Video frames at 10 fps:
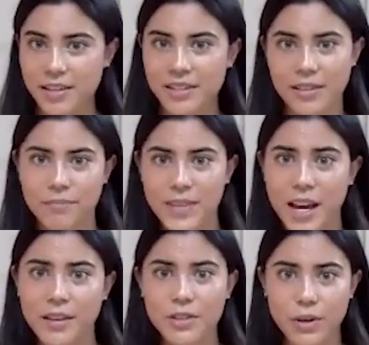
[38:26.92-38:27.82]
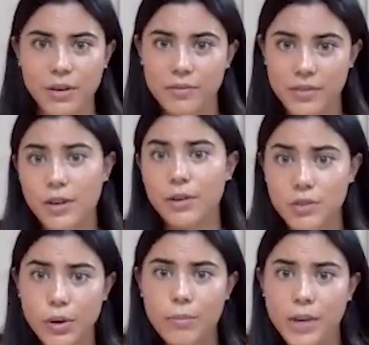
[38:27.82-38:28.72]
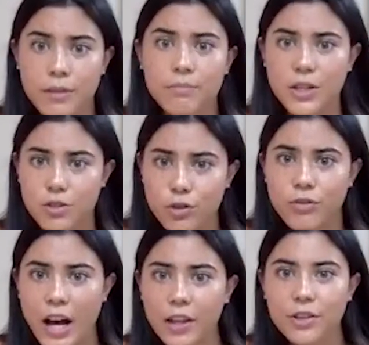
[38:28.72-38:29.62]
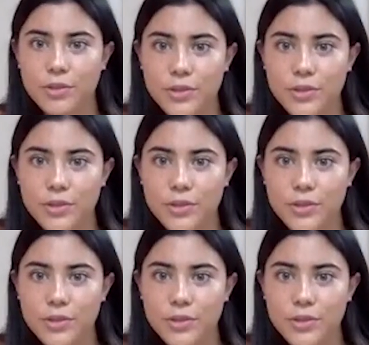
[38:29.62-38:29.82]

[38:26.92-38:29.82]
and to returning true values.